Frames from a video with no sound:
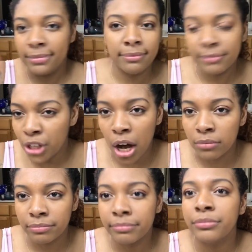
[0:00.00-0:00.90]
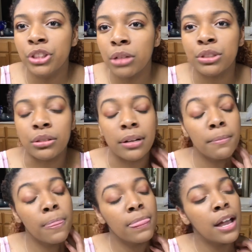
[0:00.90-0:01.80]
Don't do it.
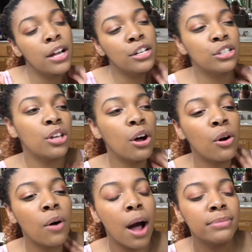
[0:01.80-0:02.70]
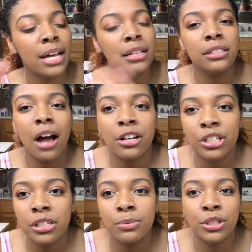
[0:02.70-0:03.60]
So I'm telling
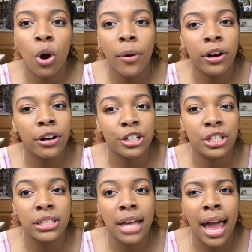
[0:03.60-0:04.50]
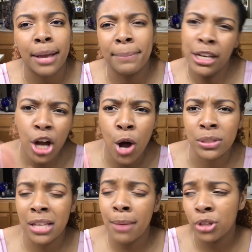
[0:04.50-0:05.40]
Tasha what's going on, and she's like, Miko,
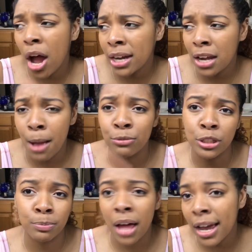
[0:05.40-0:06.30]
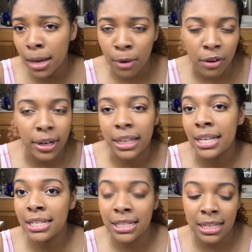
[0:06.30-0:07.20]
stop talking to him. Just block him already.
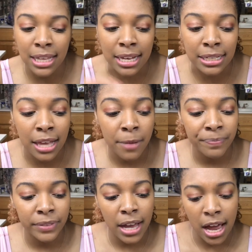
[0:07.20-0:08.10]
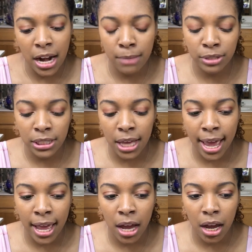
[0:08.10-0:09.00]
This, and this. And I'm just
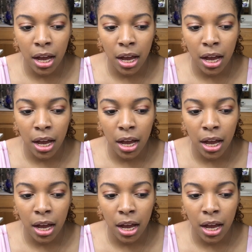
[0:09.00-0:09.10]
like,